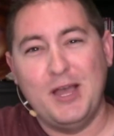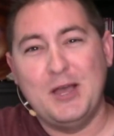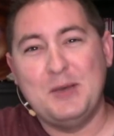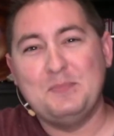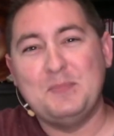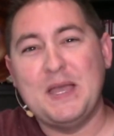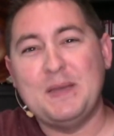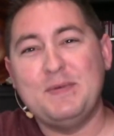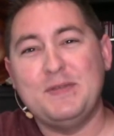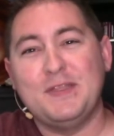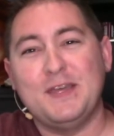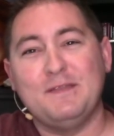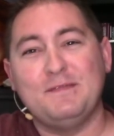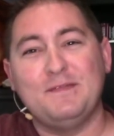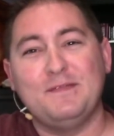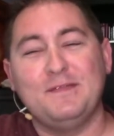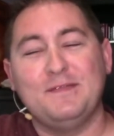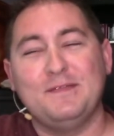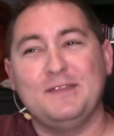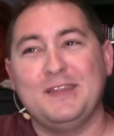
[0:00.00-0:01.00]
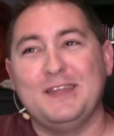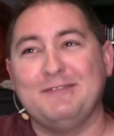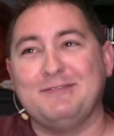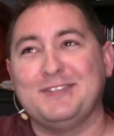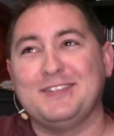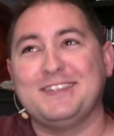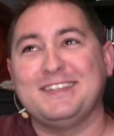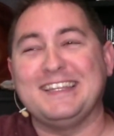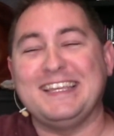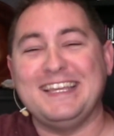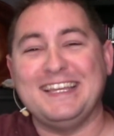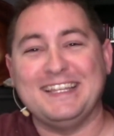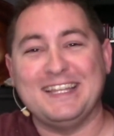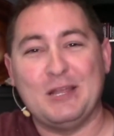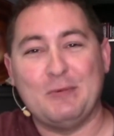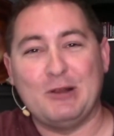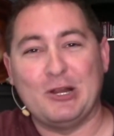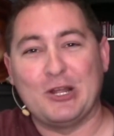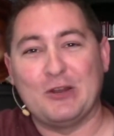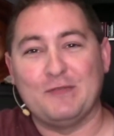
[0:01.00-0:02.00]
maybe they've seen the
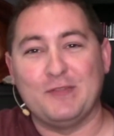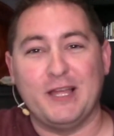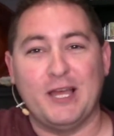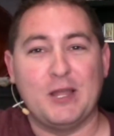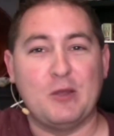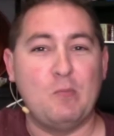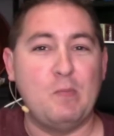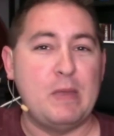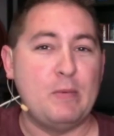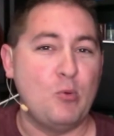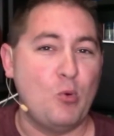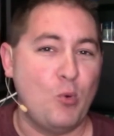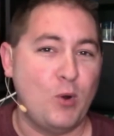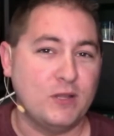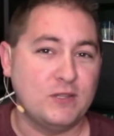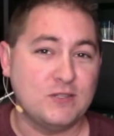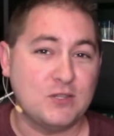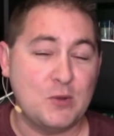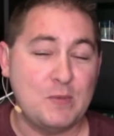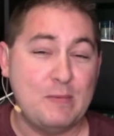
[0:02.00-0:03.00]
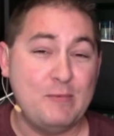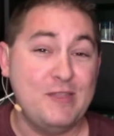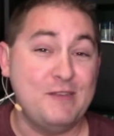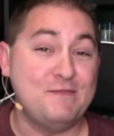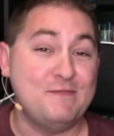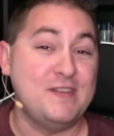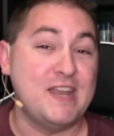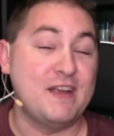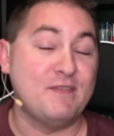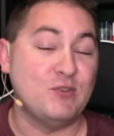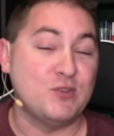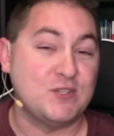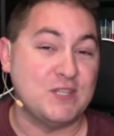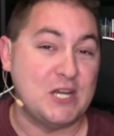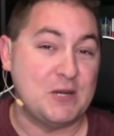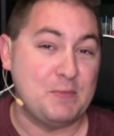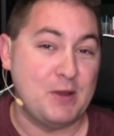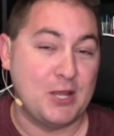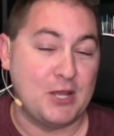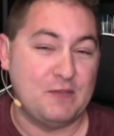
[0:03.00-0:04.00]
American flag maybe once, or maybe they've never seen an
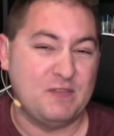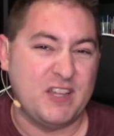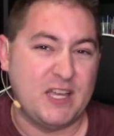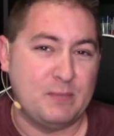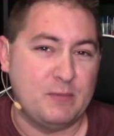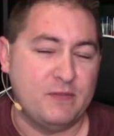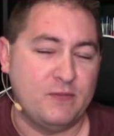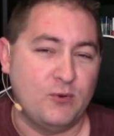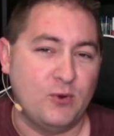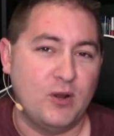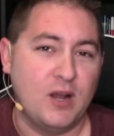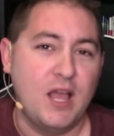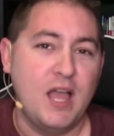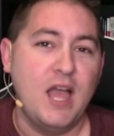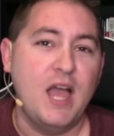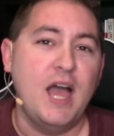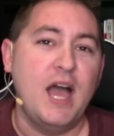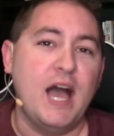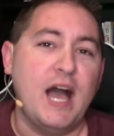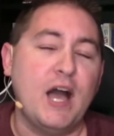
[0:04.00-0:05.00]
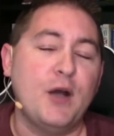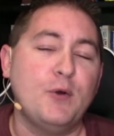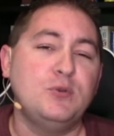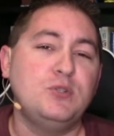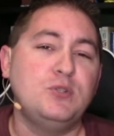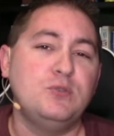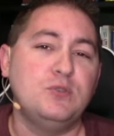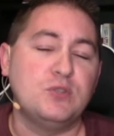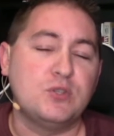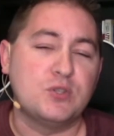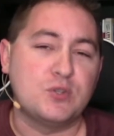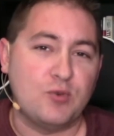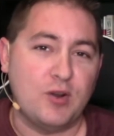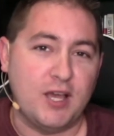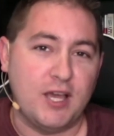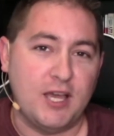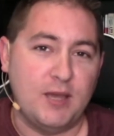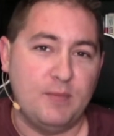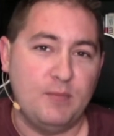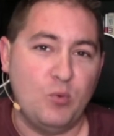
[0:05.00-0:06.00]
American flag before. How would you
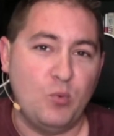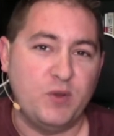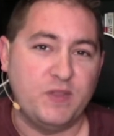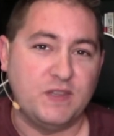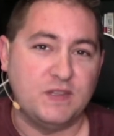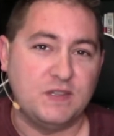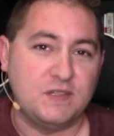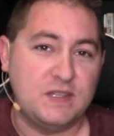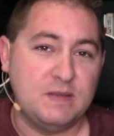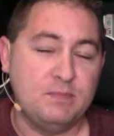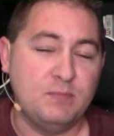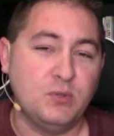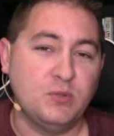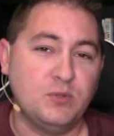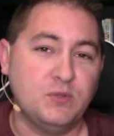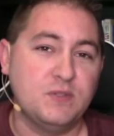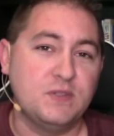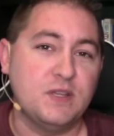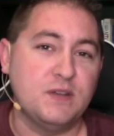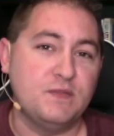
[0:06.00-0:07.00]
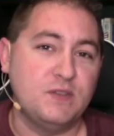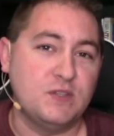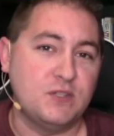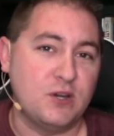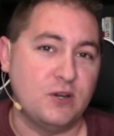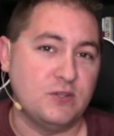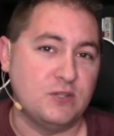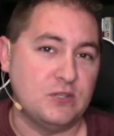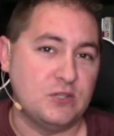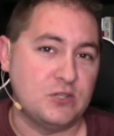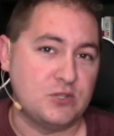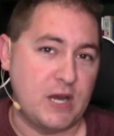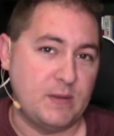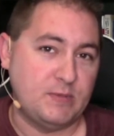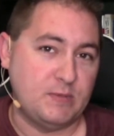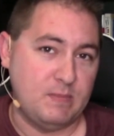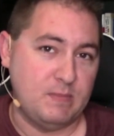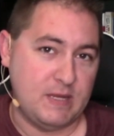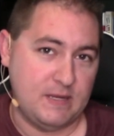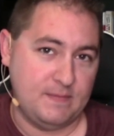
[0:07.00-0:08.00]
describe what the symbols of the stars and stripes
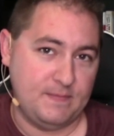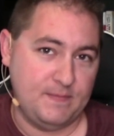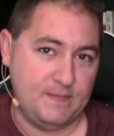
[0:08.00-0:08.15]
mean?